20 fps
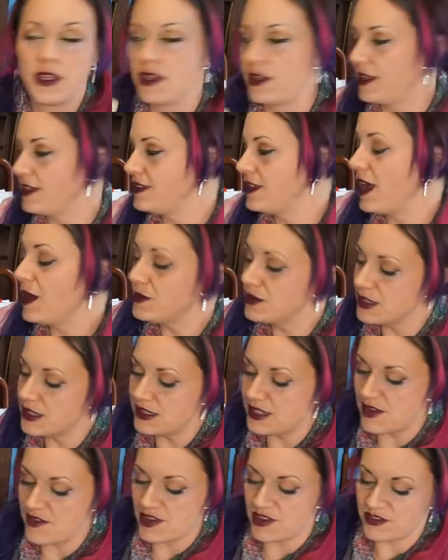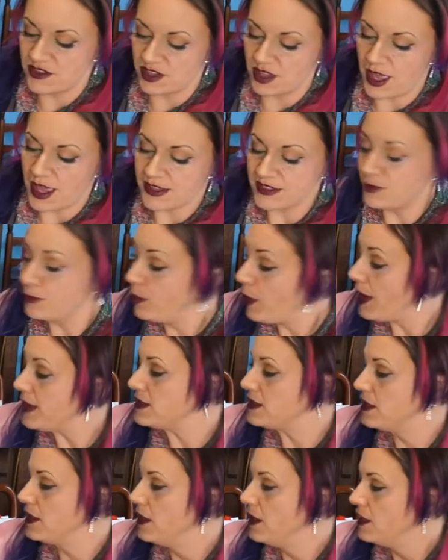like I said, I was gonna save that to last, but
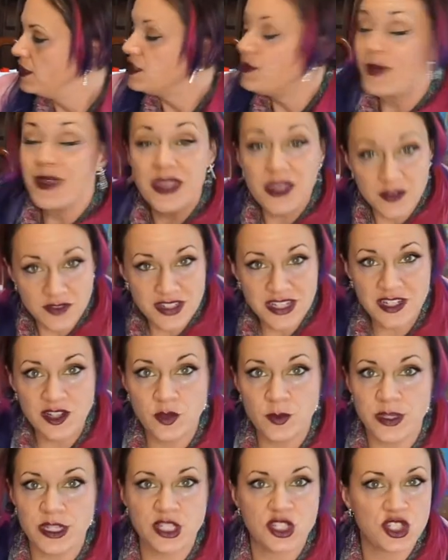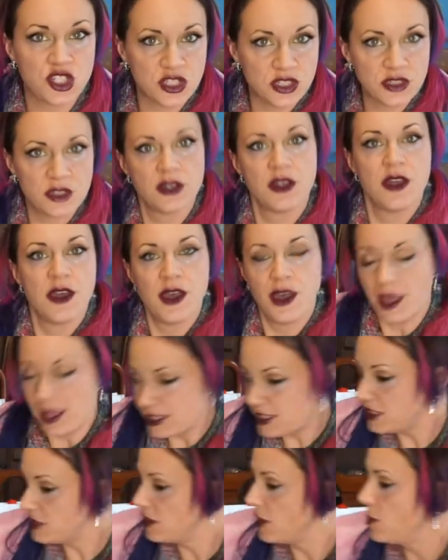speaking of Tino Beach, I
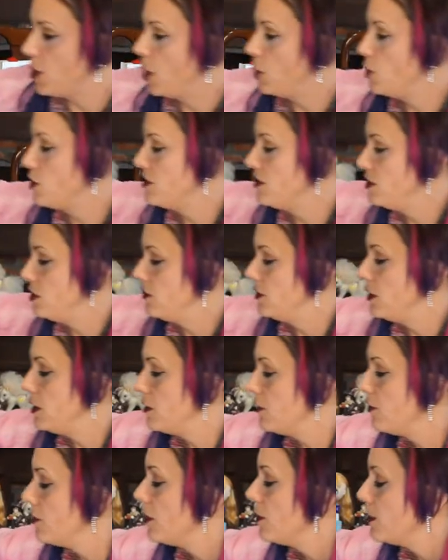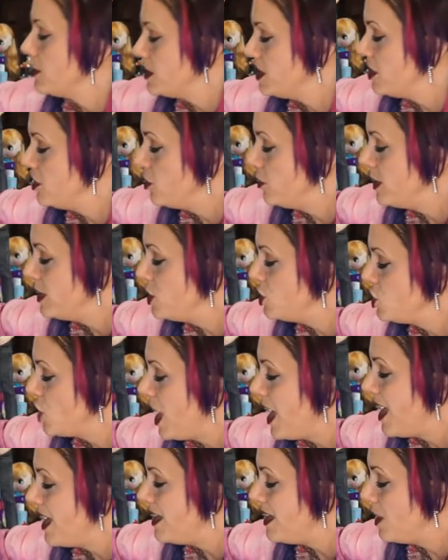did come home with a souvenir from Tino Beach
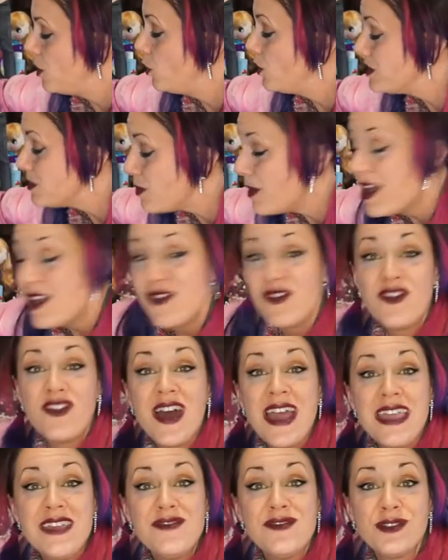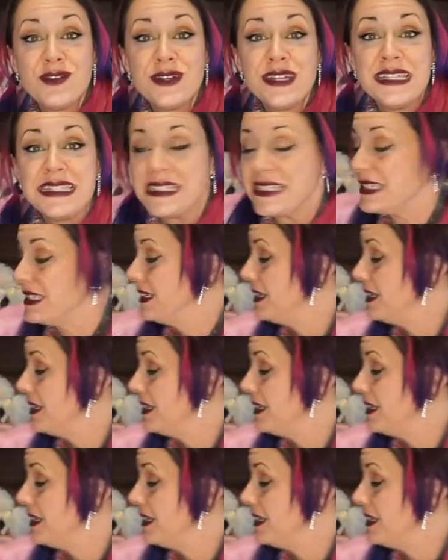and it was my favorite.